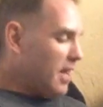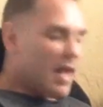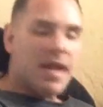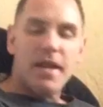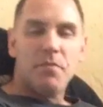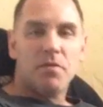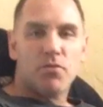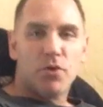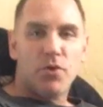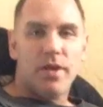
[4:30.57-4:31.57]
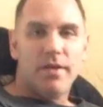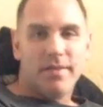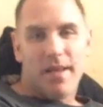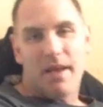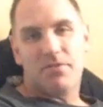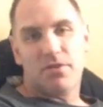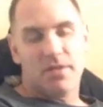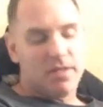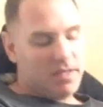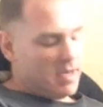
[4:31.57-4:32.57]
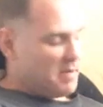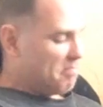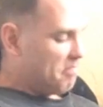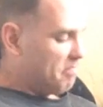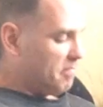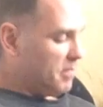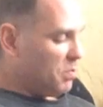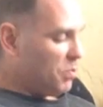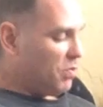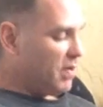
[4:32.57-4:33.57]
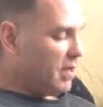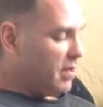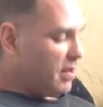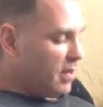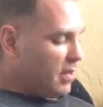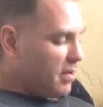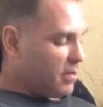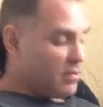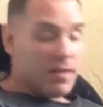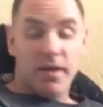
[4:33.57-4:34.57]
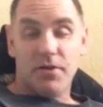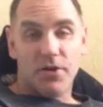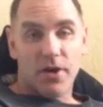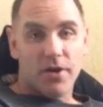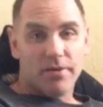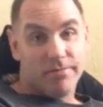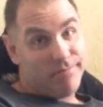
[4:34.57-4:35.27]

And I named him Rudy after the movie, because of the underdog.